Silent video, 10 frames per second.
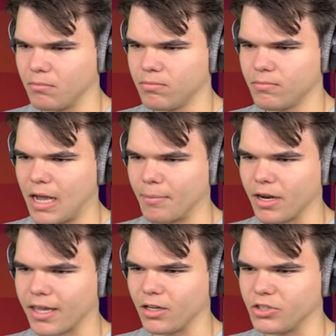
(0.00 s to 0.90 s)
Okay. I'm
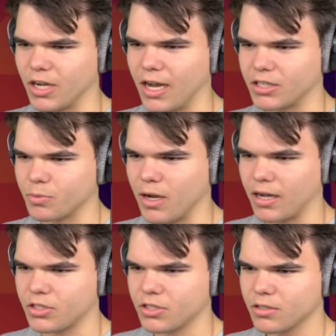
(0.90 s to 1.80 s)
going to kill Josh.
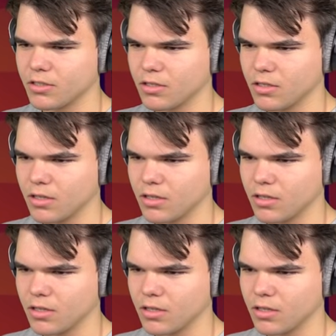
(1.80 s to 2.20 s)
Watch. No.